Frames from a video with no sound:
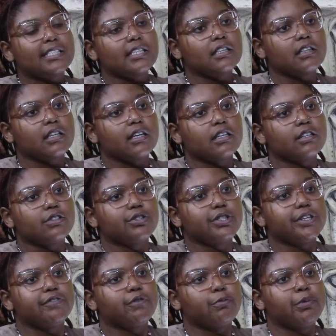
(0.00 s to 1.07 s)
in the
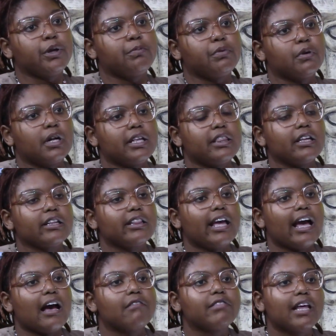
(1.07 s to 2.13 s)
industry for people. I think they
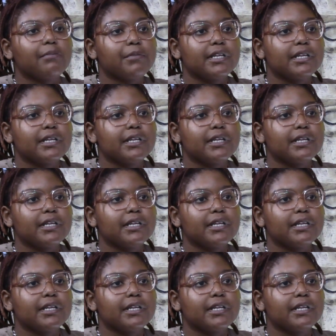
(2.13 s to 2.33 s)
have that